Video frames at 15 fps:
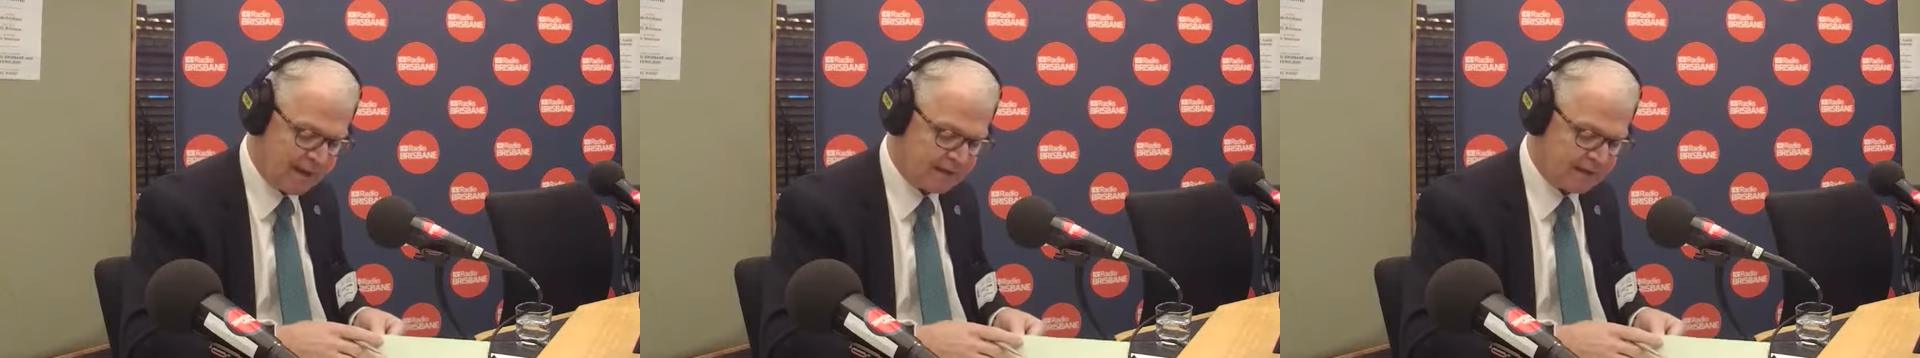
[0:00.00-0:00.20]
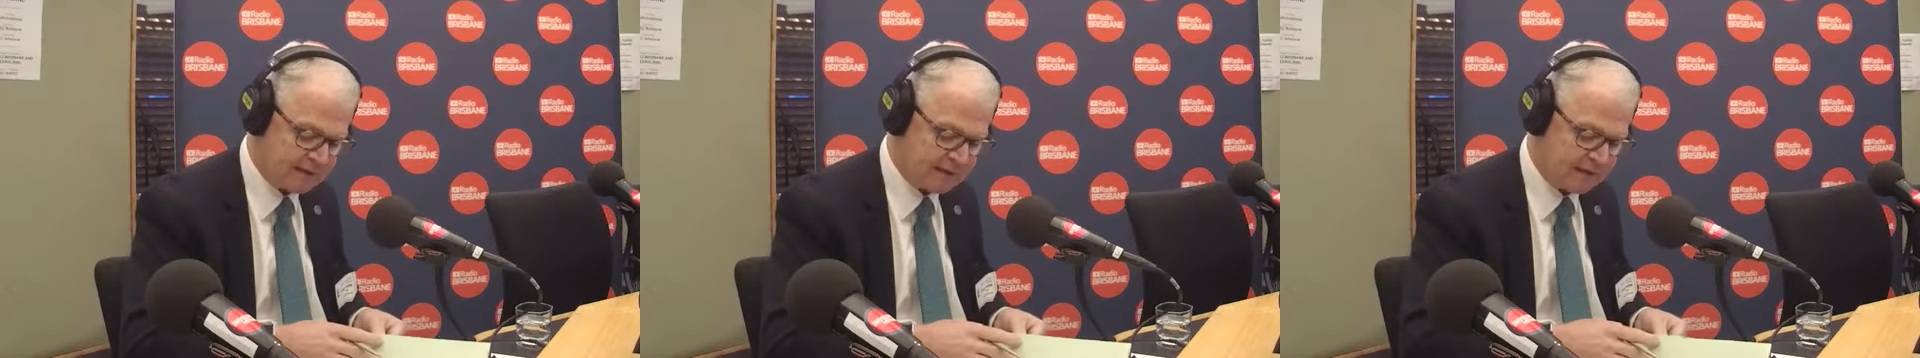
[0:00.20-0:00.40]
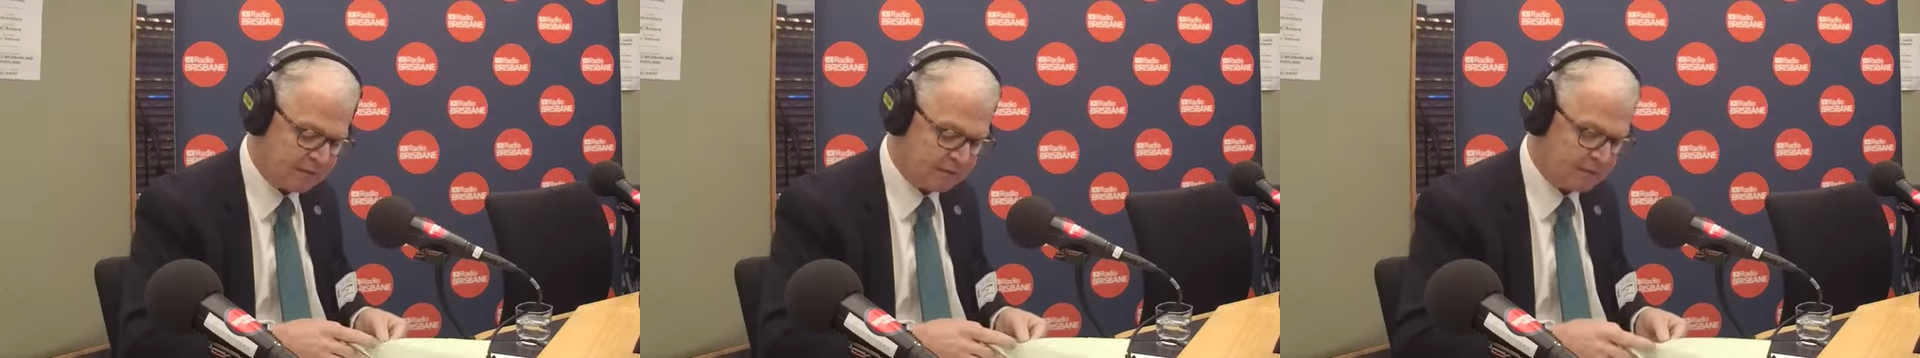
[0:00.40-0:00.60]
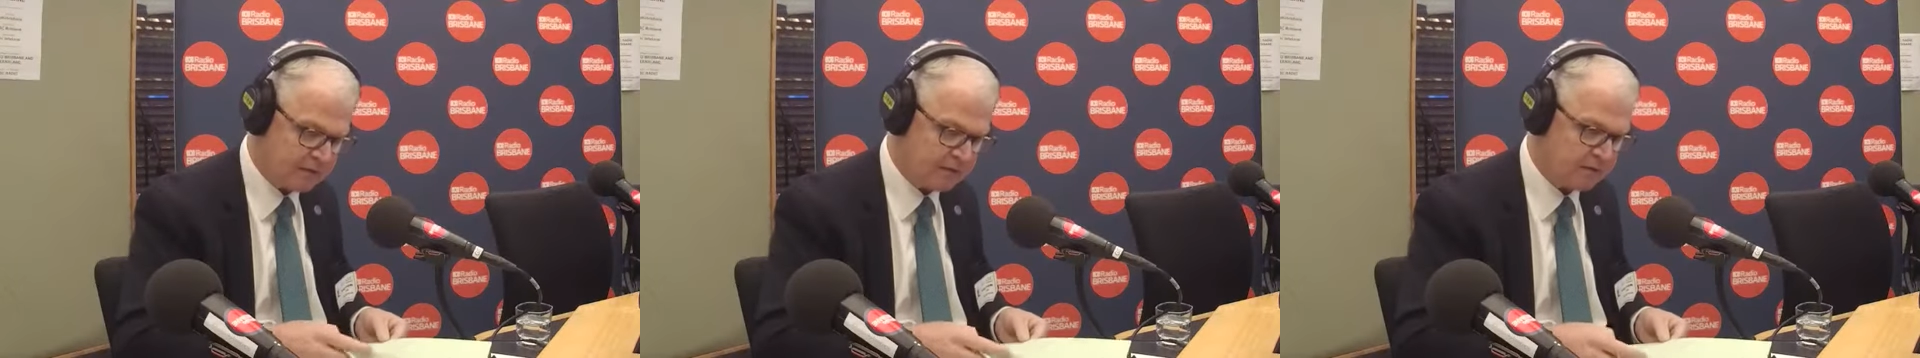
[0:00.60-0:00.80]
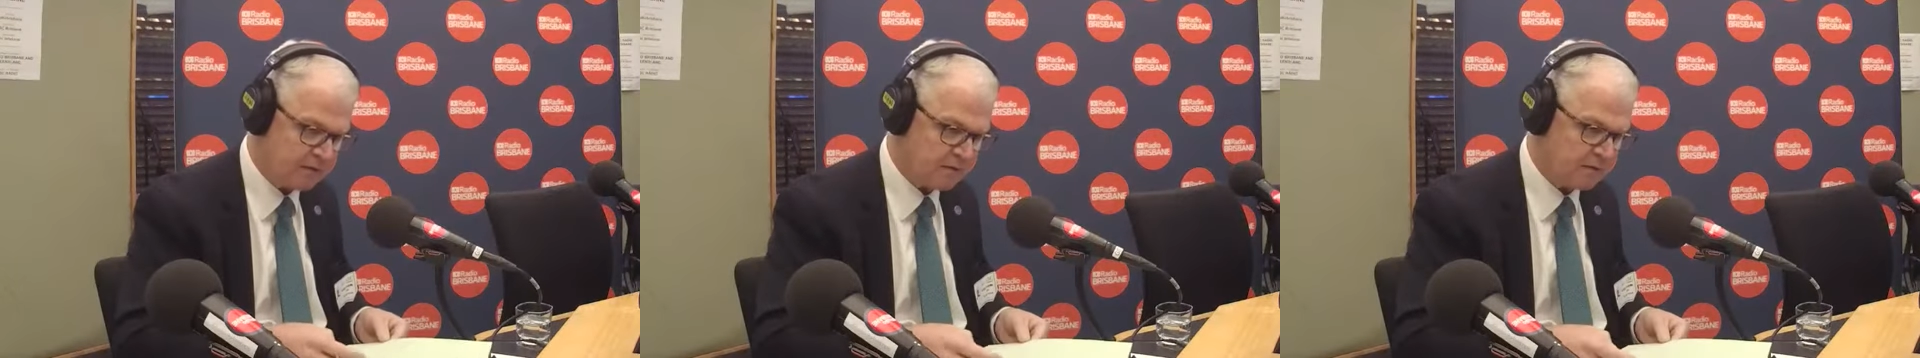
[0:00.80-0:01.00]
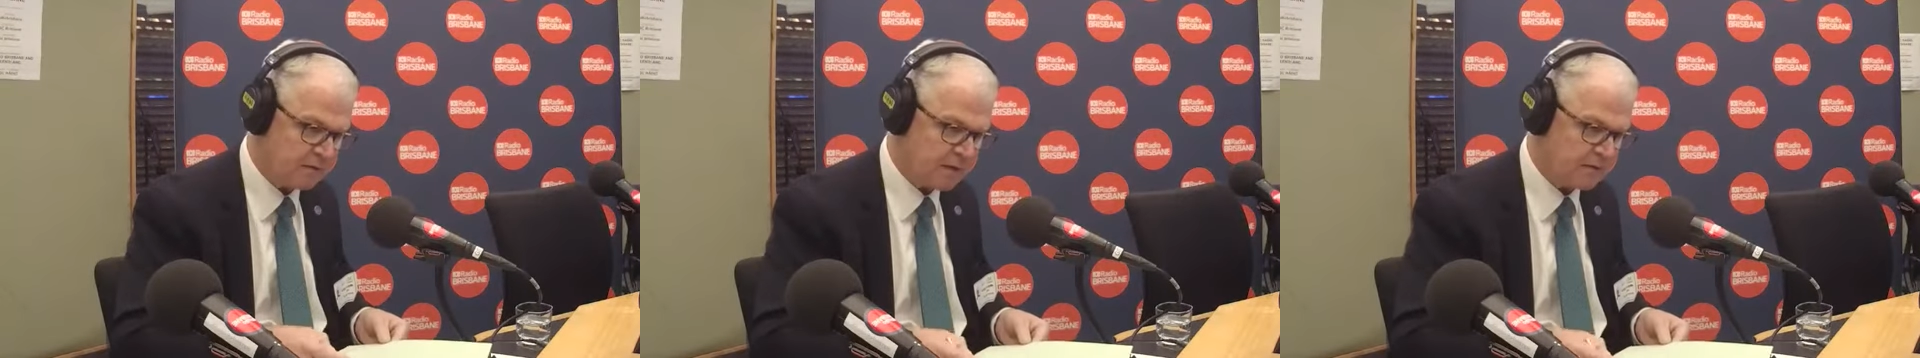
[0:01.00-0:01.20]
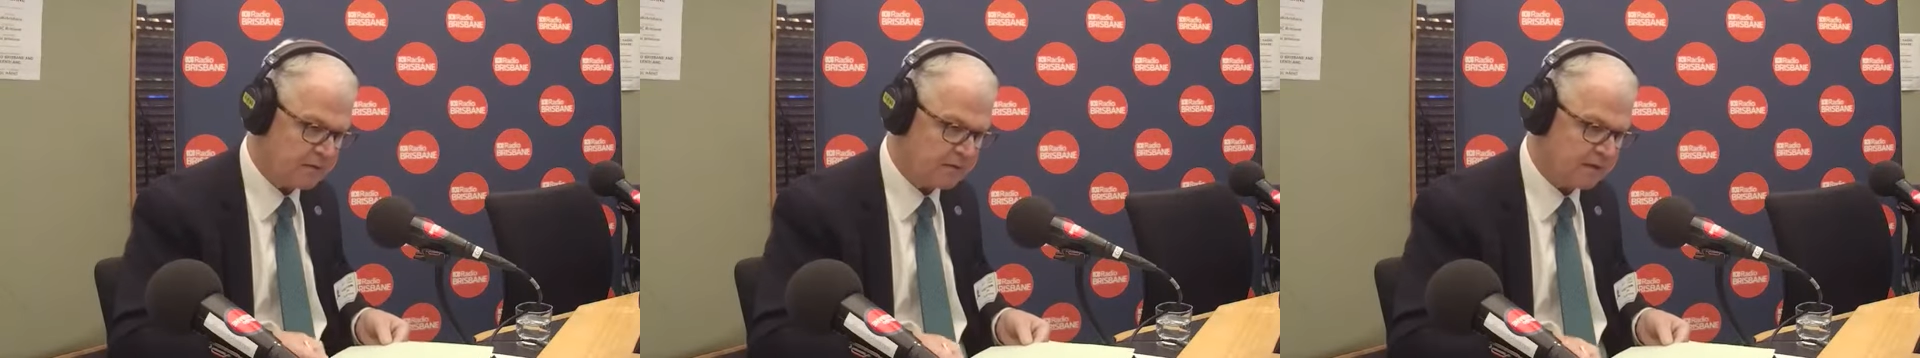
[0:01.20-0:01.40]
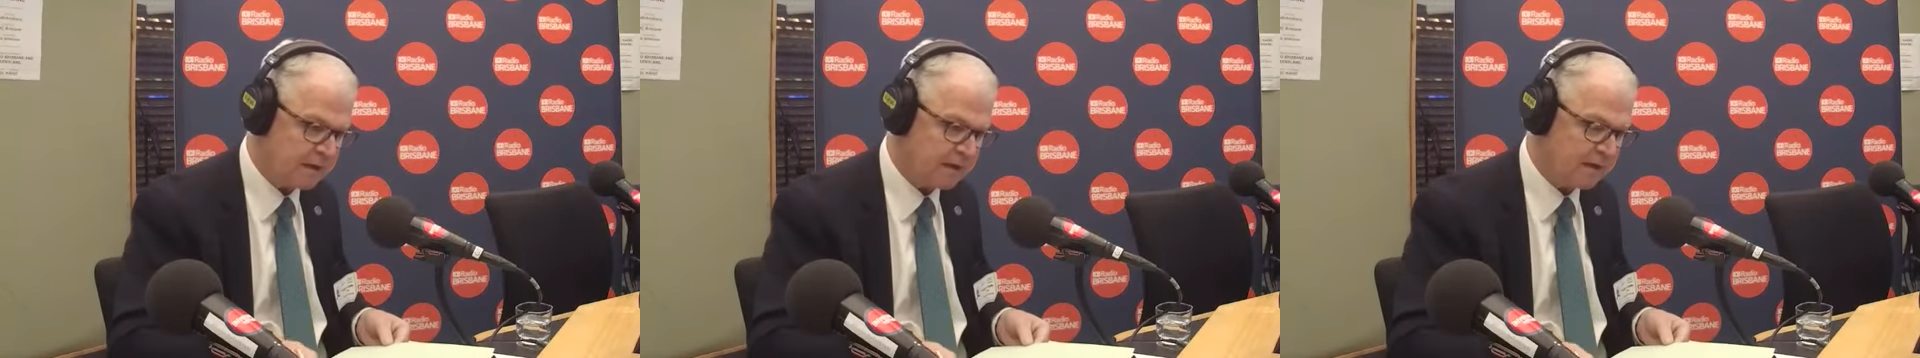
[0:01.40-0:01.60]
undertake religious
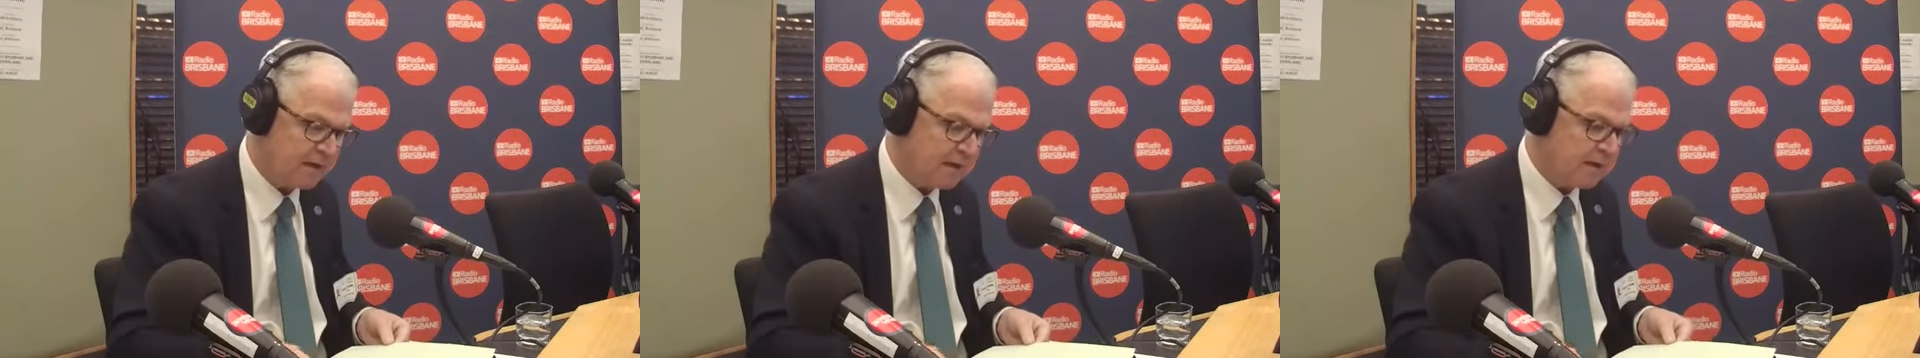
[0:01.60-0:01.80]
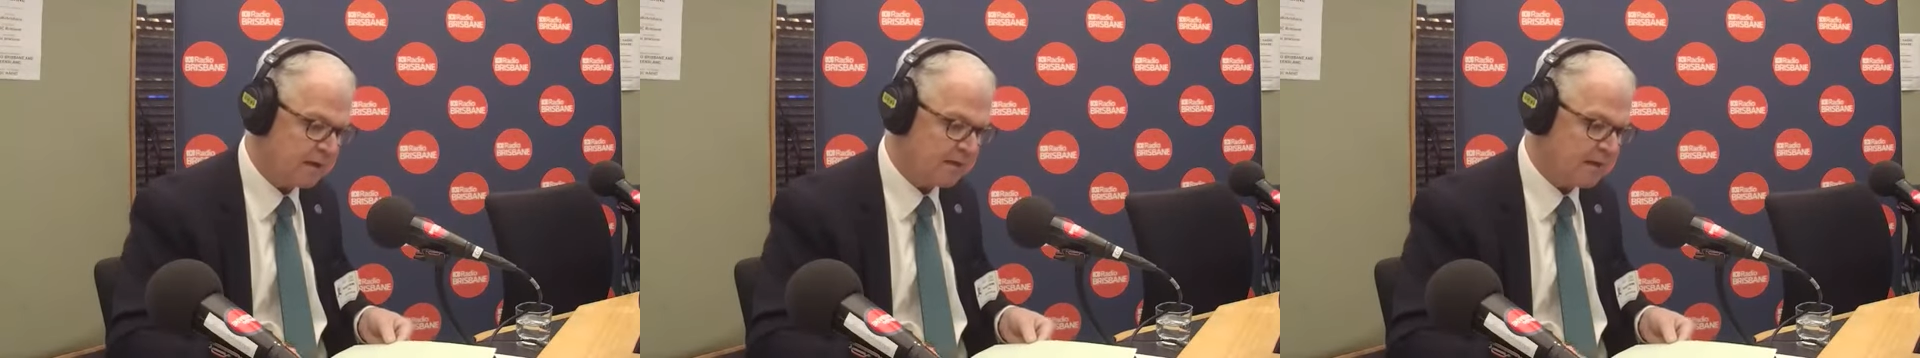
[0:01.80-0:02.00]
instruction, then